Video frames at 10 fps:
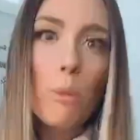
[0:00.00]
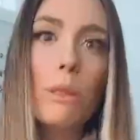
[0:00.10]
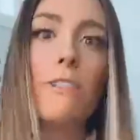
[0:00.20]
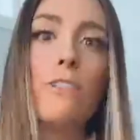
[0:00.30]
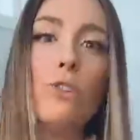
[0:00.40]
tell
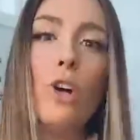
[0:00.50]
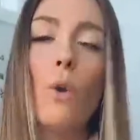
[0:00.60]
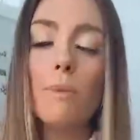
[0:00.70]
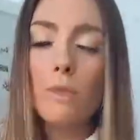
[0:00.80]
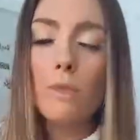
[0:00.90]
me if you
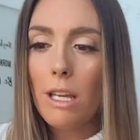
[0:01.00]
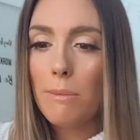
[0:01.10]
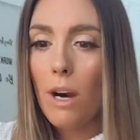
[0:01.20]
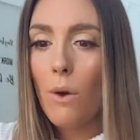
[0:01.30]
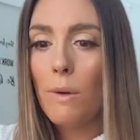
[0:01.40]
know what I'm
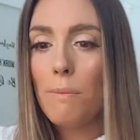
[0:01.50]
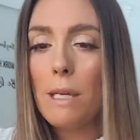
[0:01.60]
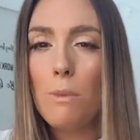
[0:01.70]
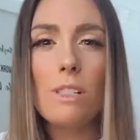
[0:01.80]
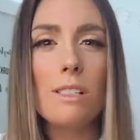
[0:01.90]
talking about, when
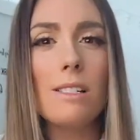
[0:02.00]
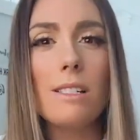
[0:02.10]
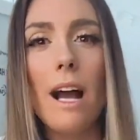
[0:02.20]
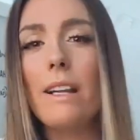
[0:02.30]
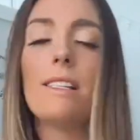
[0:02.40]
people just
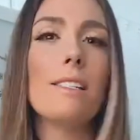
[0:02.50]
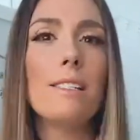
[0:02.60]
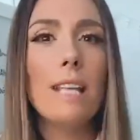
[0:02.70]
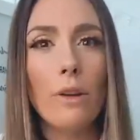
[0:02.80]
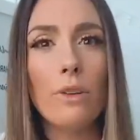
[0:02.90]
decide to
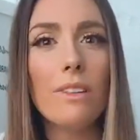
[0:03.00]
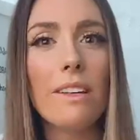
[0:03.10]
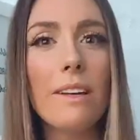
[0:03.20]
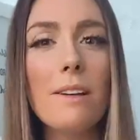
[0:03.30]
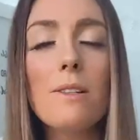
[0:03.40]
just tell you
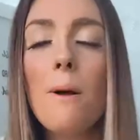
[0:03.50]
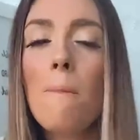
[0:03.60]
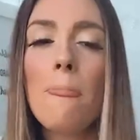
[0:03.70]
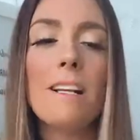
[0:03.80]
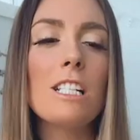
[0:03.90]
things,
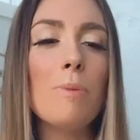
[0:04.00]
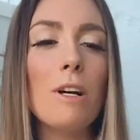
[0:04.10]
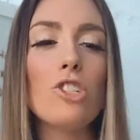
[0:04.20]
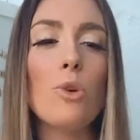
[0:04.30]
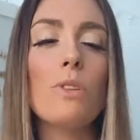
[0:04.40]

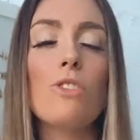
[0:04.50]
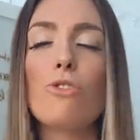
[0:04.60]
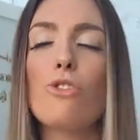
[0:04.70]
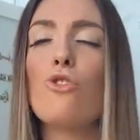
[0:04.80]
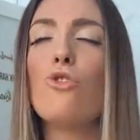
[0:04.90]
especially when
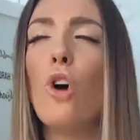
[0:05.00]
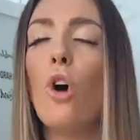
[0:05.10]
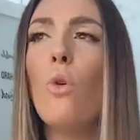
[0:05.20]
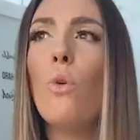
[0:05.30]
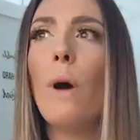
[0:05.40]
there's just
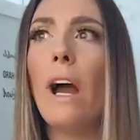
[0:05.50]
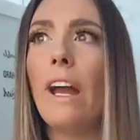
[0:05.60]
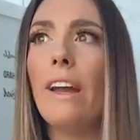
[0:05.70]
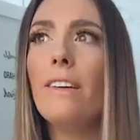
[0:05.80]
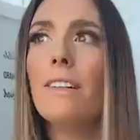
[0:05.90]
no
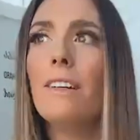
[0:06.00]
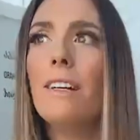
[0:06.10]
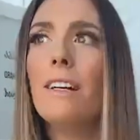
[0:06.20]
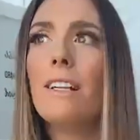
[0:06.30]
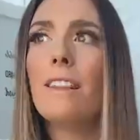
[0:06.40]
way
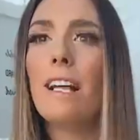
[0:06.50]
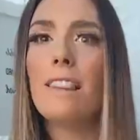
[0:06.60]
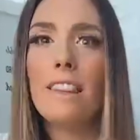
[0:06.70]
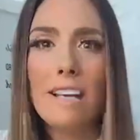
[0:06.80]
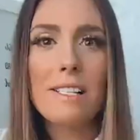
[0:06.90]

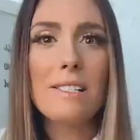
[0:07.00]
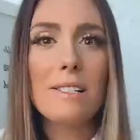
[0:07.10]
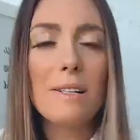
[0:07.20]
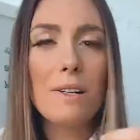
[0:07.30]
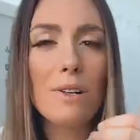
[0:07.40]
that
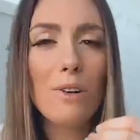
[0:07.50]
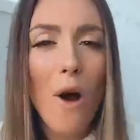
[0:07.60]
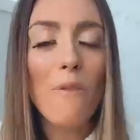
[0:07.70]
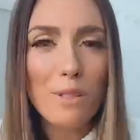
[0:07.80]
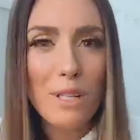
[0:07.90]
this
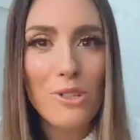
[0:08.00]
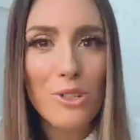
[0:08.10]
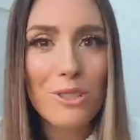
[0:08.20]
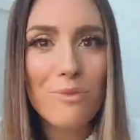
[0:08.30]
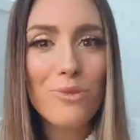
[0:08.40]

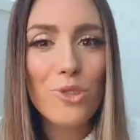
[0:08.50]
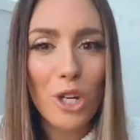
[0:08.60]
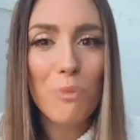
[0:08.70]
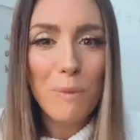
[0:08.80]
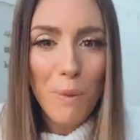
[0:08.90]
conversation
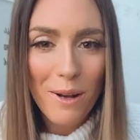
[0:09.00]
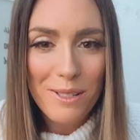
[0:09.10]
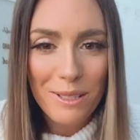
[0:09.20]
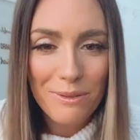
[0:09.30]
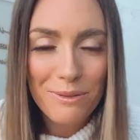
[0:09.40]
could be
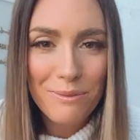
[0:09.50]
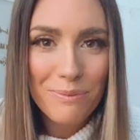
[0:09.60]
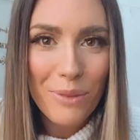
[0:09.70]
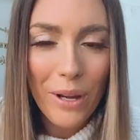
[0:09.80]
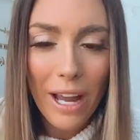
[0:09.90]
positive.
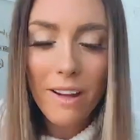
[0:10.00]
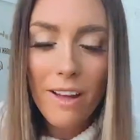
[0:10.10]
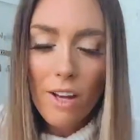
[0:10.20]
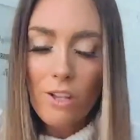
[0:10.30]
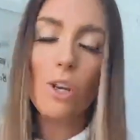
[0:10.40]

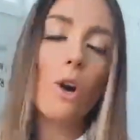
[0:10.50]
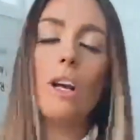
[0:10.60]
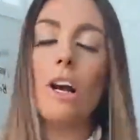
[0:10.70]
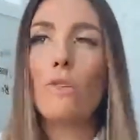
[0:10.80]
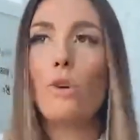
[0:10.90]
Okay,
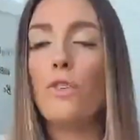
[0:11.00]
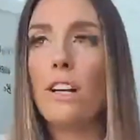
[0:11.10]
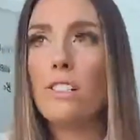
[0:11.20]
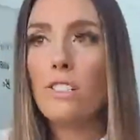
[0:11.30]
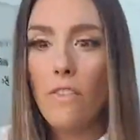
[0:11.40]
so I don't know if
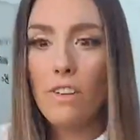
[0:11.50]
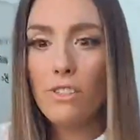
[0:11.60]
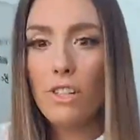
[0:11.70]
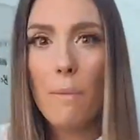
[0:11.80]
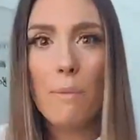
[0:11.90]
you guys saw
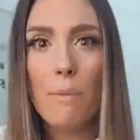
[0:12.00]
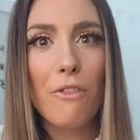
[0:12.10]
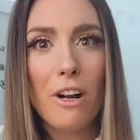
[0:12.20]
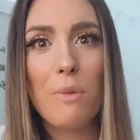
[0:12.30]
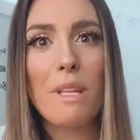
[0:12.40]
this or not,
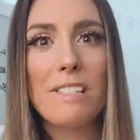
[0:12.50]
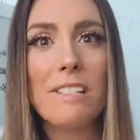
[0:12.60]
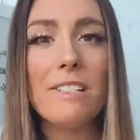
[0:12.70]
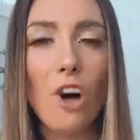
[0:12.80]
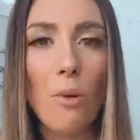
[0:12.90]
but for anyone that
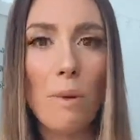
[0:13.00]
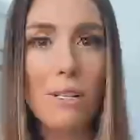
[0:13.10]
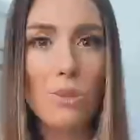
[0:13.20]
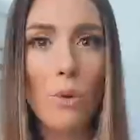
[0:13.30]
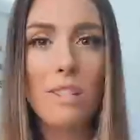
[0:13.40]
didn't, on my
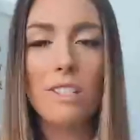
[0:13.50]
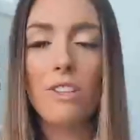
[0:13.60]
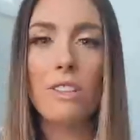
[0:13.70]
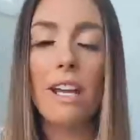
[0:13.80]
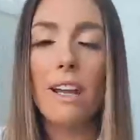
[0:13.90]
stories the
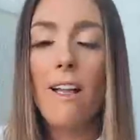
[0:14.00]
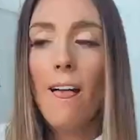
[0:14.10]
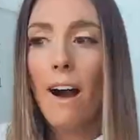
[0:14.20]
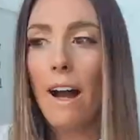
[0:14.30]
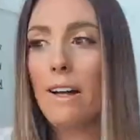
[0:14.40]
other day,
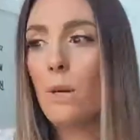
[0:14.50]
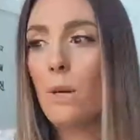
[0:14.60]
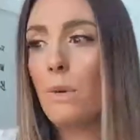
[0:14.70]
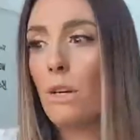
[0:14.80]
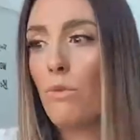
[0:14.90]
I had
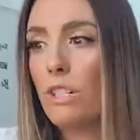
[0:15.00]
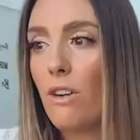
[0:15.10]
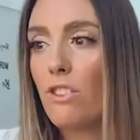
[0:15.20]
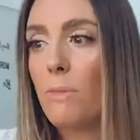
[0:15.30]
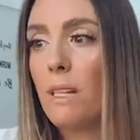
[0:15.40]
someone that reached
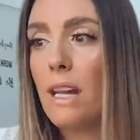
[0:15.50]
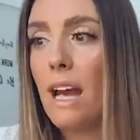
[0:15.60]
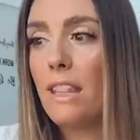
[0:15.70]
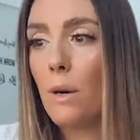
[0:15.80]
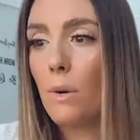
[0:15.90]
out to
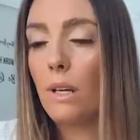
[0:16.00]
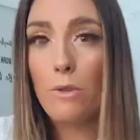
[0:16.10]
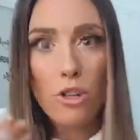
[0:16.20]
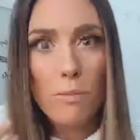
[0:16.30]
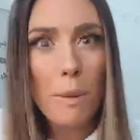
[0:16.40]
me, and I
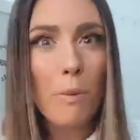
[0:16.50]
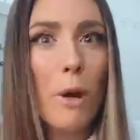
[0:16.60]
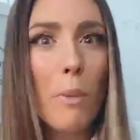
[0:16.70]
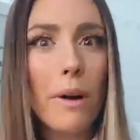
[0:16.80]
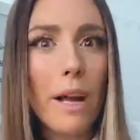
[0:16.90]
was drinking my
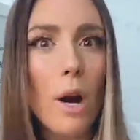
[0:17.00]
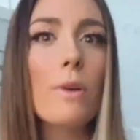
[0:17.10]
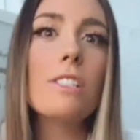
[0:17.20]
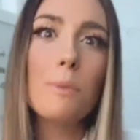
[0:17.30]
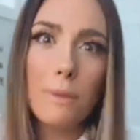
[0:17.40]
pre-workout,
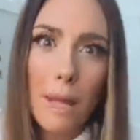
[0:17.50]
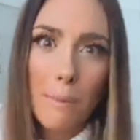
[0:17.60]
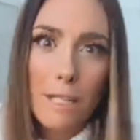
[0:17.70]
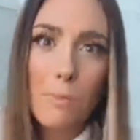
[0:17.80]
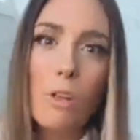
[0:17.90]
which is a
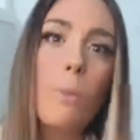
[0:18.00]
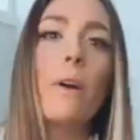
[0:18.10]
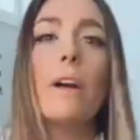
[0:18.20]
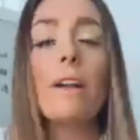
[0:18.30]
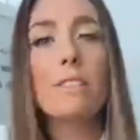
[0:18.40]
plant-based
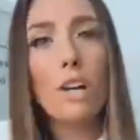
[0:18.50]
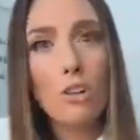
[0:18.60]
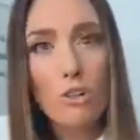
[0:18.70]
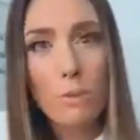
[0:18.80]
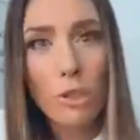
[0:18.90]
pre-workout. It has
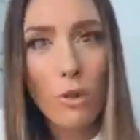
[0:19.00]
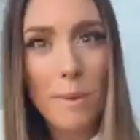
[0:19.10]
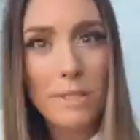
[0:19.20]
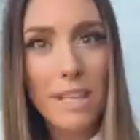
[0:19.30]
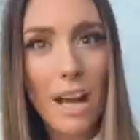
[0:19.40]
100
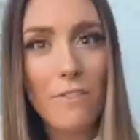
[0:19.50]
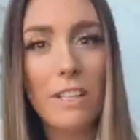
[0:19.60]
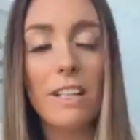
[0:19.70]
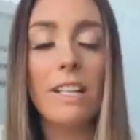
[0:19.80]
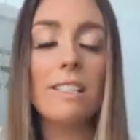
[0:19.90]
milligrams of
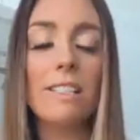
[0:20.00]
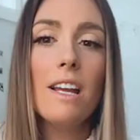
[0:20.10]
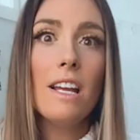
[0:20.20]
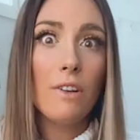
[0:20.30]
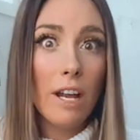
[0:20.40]
caffeine in it,
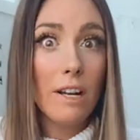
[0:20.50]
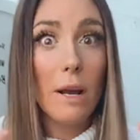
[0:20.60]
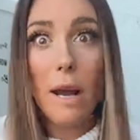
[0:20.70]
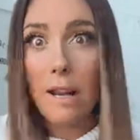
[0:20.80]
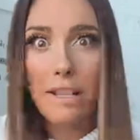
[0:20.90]
and
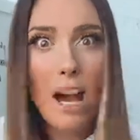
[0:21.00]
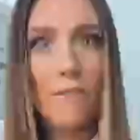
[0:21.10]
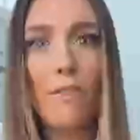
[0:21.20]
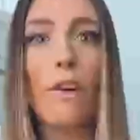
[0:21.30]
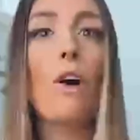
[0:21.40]
I can
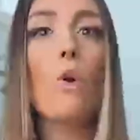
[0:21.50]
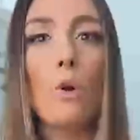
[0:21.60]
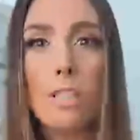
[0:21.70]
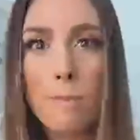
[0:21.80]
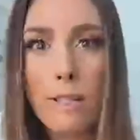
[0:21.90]
have,
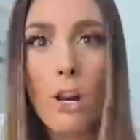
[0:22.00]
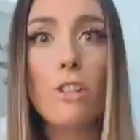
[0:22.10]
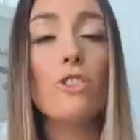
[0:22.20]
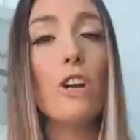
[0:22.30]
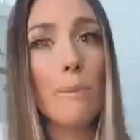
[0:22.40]
according to my
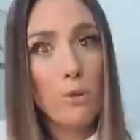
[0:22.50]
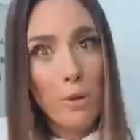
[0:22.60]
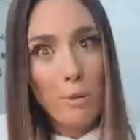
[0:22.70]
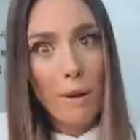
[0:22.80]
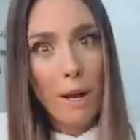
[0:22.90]
doctor, I'm
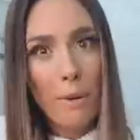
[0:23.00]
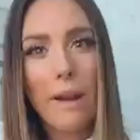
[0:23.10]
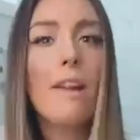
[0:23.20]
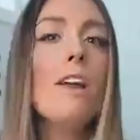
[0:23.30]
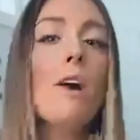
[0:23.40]
doing it my
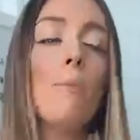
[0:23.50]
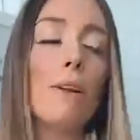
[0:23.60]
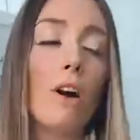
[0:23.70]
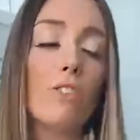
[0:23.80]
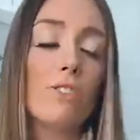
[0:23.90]
way.
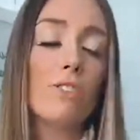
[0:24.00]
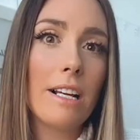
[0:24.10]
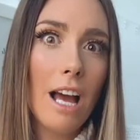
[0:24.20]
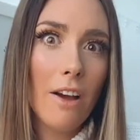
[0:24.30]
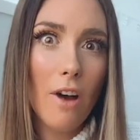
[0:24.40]
My doctor said
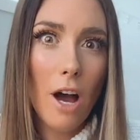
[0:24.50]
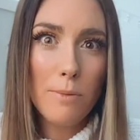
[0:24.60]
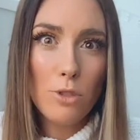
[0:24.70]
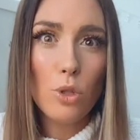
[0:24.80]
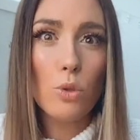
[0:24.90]
I can have
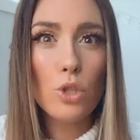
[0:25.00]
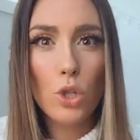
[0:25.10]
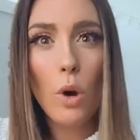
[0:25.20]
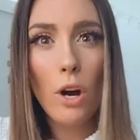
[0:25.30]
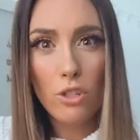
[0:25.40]
up to
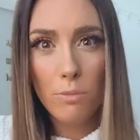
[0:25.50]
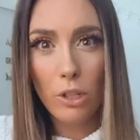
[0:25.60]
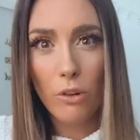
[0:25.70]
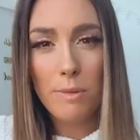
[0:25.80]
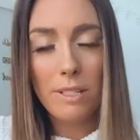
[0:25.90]
200
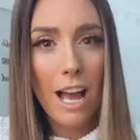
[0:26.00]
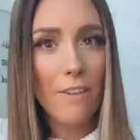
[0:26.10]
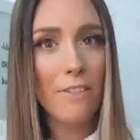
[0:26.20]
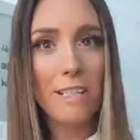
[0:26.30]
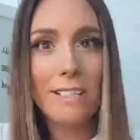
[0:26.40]
milligrams of
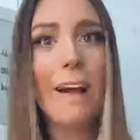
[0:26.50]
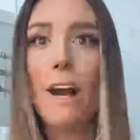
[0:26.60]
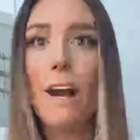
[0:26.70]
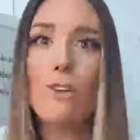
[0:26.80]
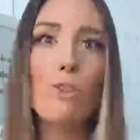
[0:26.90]
caffeine a
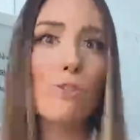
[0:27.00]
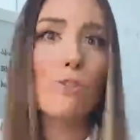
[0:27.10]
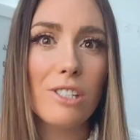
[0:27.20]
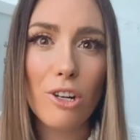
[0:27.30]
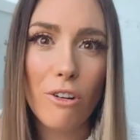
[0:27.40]
day. I
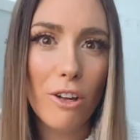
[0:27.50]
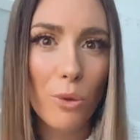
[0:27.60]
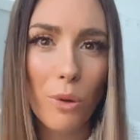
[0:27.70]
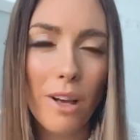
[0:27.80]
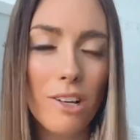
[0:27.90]
usually stick around
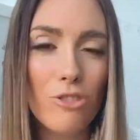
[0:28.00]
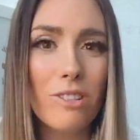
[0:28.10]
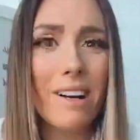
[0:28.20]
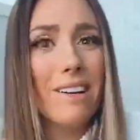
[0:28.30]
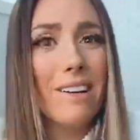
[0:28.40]
the
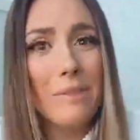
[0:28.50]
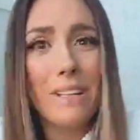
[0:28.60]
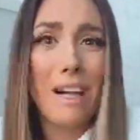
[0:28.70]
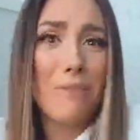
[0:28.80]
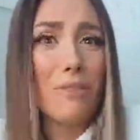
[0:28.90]
100. I
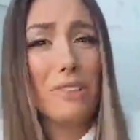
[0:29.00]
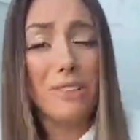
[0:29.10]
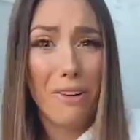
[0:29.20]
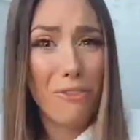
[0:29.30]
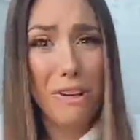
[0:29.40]
mean, I'm
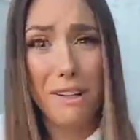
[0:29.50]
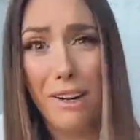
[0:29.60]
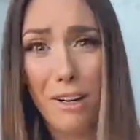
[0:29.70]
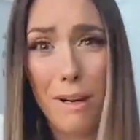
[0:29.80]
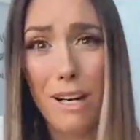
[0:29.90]
really not
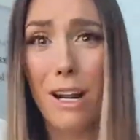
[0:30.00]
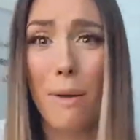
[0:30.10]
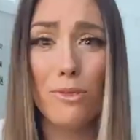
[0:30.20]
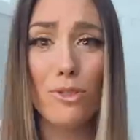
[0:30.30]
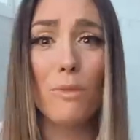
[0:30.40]
freaking out about
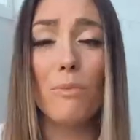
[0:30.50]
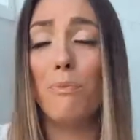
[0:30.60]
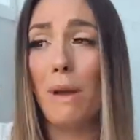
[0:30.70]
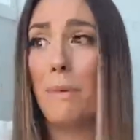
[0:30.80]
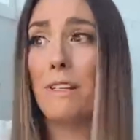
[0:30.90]
it. I'm sure
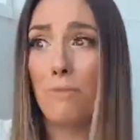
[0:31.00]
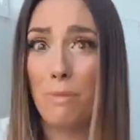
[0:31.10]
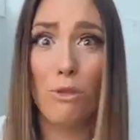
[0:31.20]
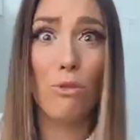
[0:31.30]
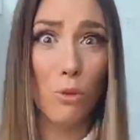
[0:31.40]
babies
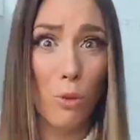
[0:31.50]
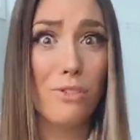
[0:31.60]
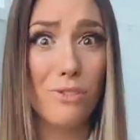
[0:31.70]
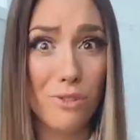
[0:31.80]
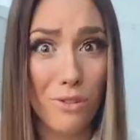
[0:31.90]
have been through
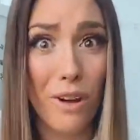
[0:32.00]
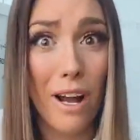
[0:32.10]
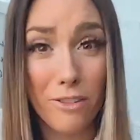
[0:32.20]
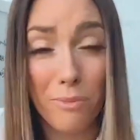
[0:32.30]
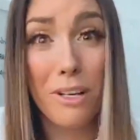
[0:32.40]
worse and
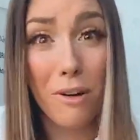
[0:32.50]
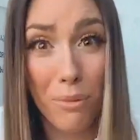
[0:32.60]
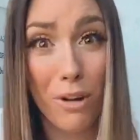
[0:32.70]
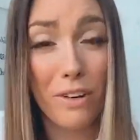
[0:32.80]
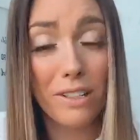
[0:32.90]
survived and
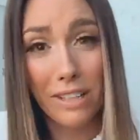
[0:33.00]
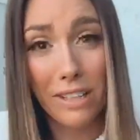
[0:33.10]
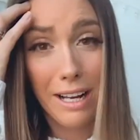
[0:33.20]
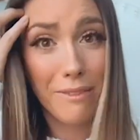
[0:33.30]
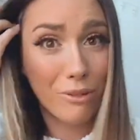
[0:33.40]
become perfect.
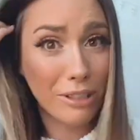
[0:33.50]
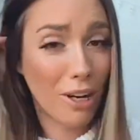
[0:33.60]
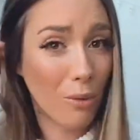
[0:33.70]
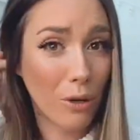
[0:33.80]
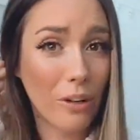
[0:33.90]
Like, I'm
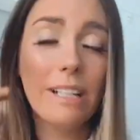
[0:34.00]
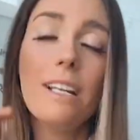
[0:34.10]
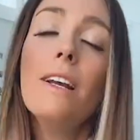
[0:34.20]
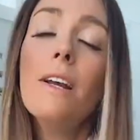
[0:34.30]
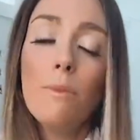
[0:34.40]
really not
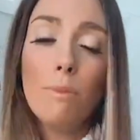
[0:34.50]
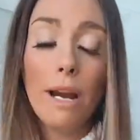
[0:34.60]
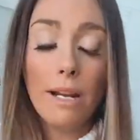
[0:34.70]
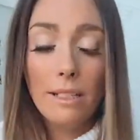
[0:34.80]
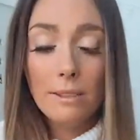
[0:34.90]
worried,
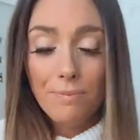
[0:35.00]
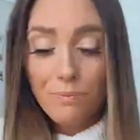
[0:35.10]
but